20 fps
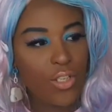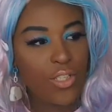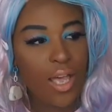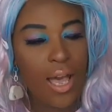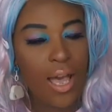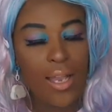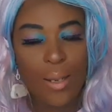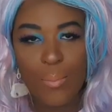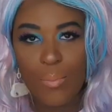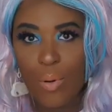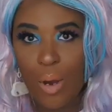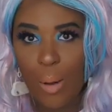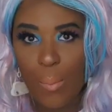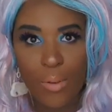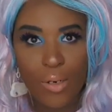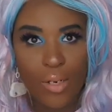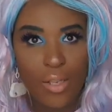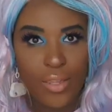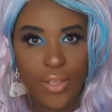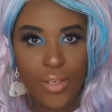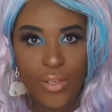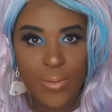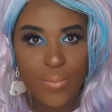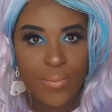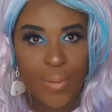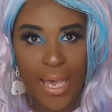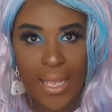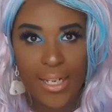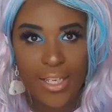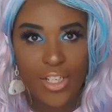So I can pop one of those
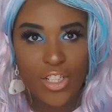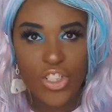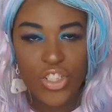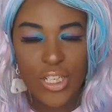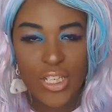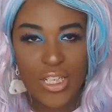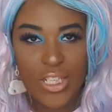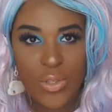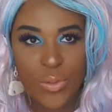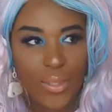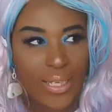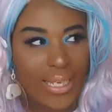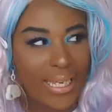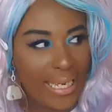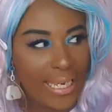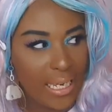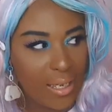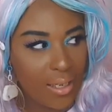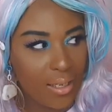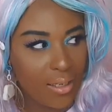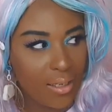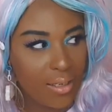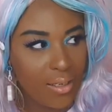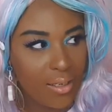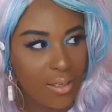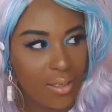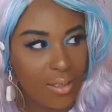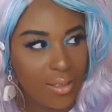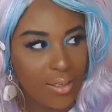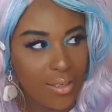palette sheets on here
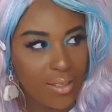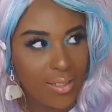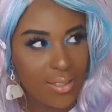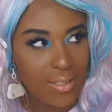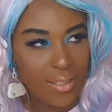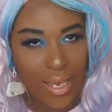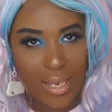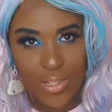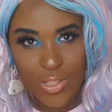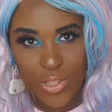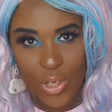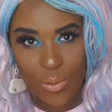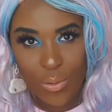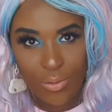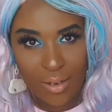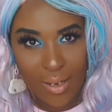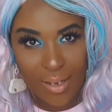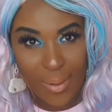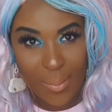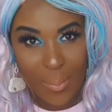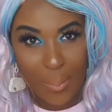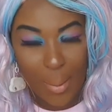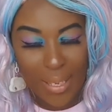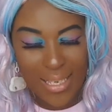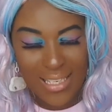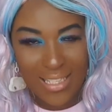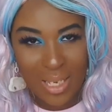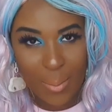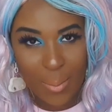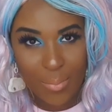so that I don't like
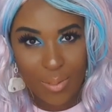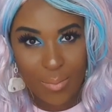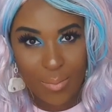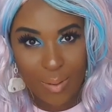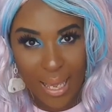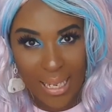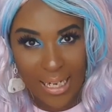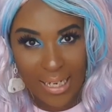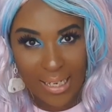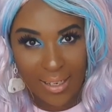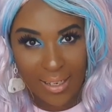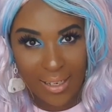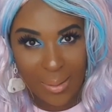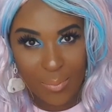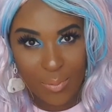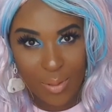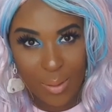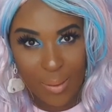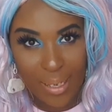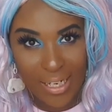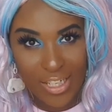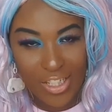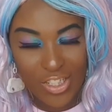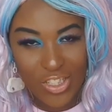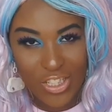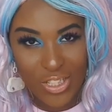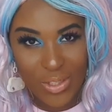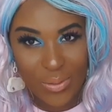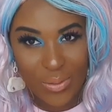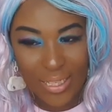mess up the palette. I can put a palette
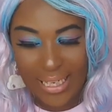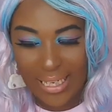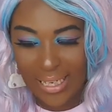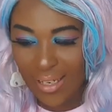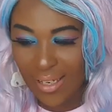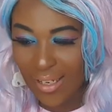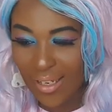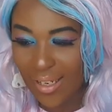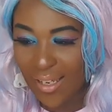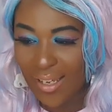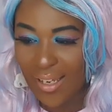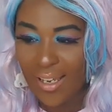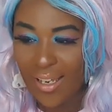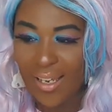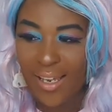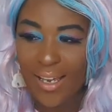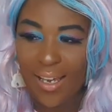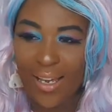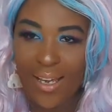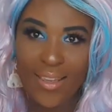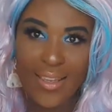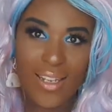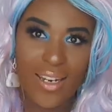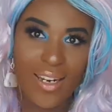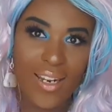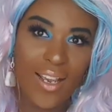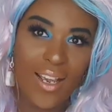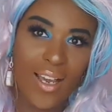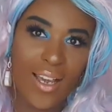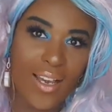sheet on here and then
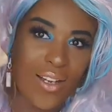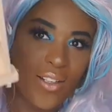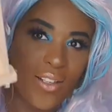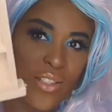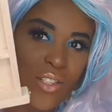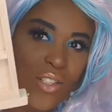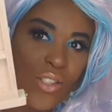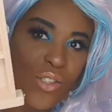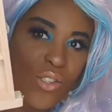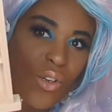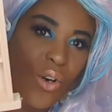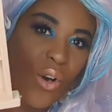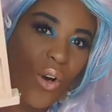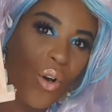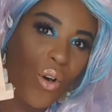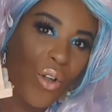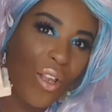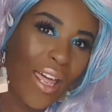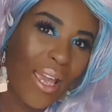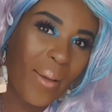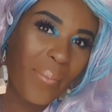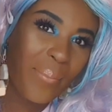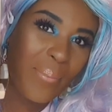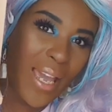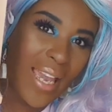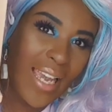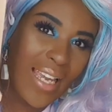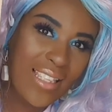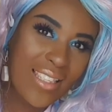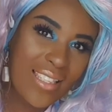like I can store like
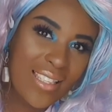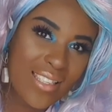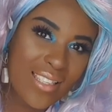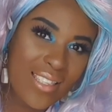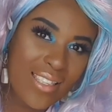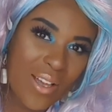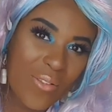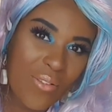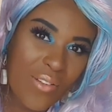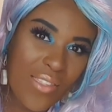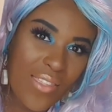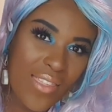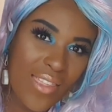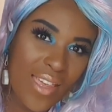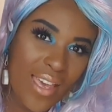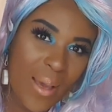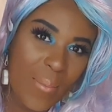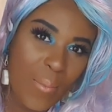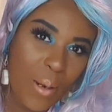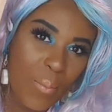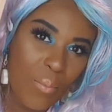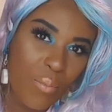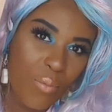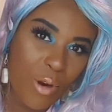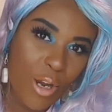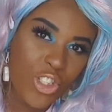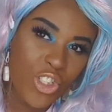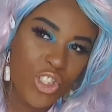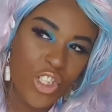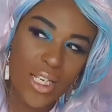paints and stuff in there, my
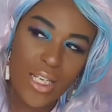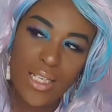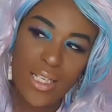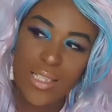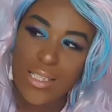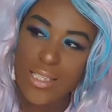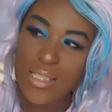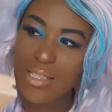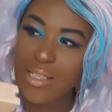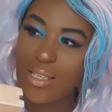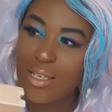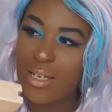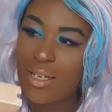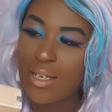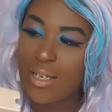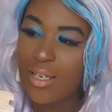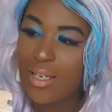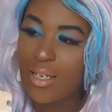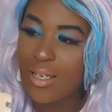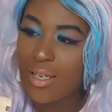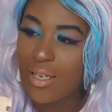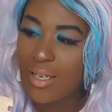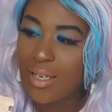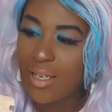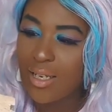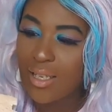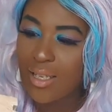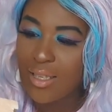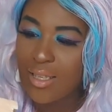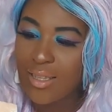brushes.
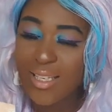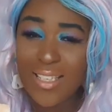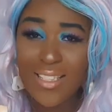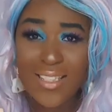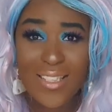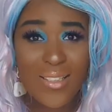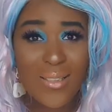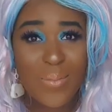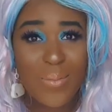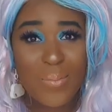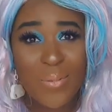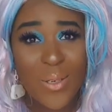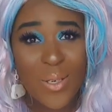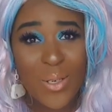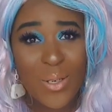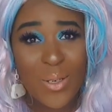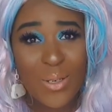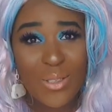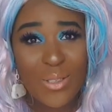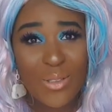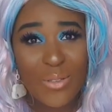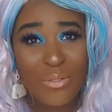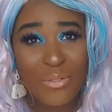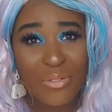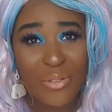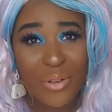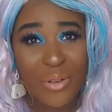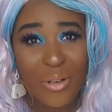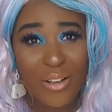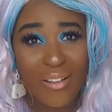This is
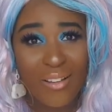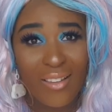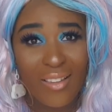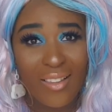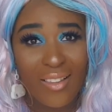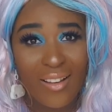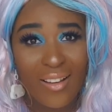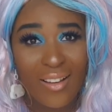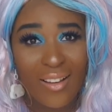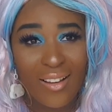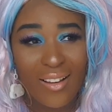beautiful.